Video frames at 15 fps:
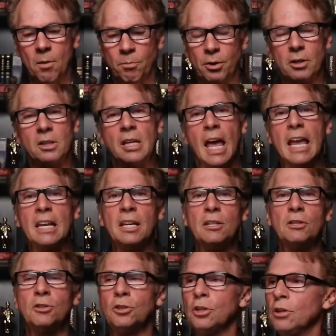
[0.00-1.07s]

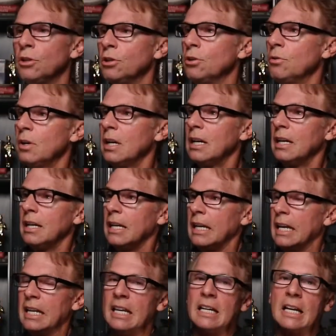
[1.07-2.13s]
pertaining to
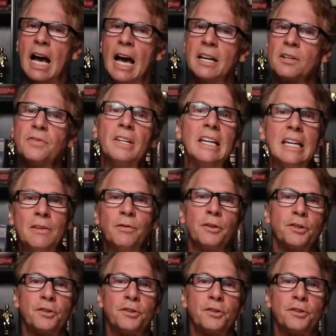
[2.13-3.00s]
any kind of evil